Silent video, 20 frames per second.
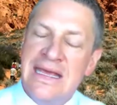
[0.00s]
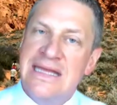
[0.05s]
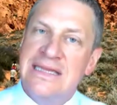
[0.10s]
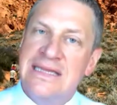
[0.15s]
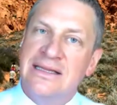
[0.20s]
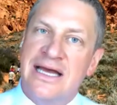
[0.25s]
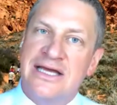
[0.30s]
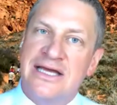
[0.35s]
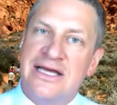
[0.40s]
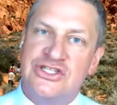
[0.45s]
in
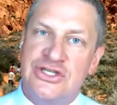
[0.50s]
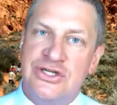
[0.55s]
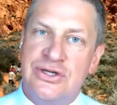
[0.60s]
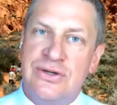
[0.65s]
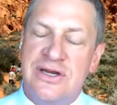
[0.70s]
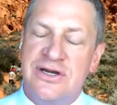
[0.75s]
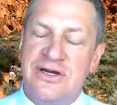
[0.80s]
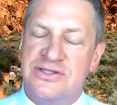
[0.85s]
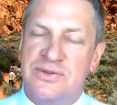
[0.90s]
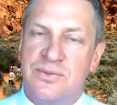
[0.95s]
the last
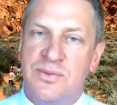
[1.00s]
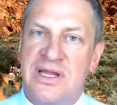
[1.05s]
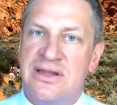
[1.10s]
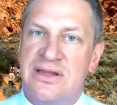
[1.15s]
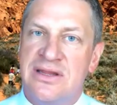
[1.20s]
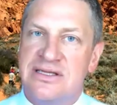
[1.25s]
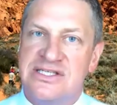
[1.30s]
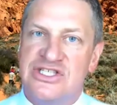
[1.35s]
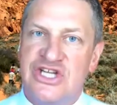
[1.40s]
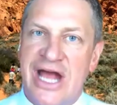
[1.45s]
two years and one of
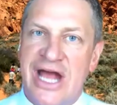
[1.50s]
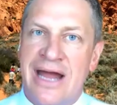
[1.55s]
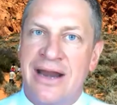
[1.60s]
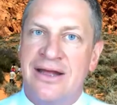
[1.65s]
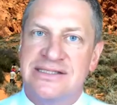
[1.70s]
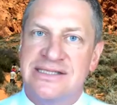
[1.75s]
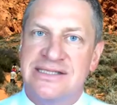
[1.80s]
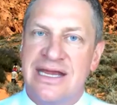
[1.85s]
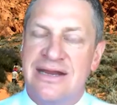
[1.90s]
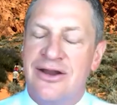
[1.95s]
the shout
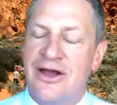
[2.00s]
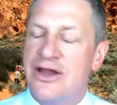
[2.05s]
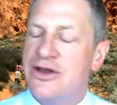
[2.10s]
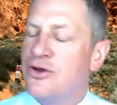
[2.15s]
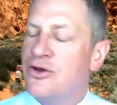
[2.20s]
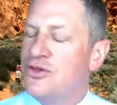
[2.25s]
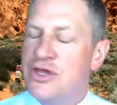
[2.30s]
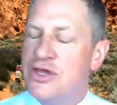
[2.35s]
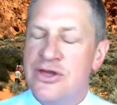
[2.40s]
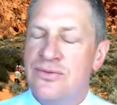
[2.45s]
outs I, I
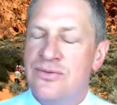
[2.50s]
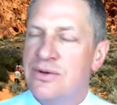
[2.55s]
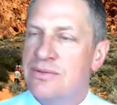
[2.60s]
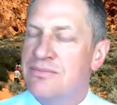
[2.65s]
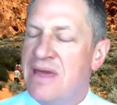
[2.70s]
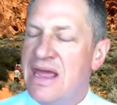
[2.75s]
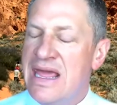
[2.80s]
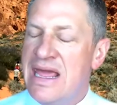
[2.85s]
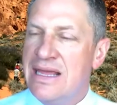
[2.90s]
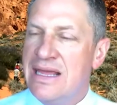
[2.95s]
know that you
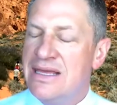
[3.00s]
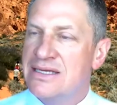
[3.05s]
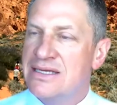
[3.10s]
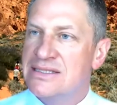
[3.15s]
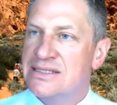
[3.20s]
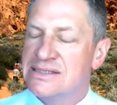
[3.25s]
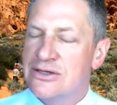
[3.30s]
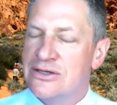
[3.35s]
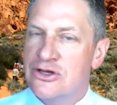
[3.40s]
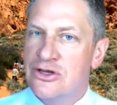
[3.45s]
would make
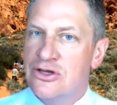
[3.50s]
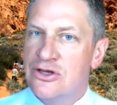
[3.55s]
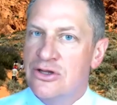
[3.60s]
is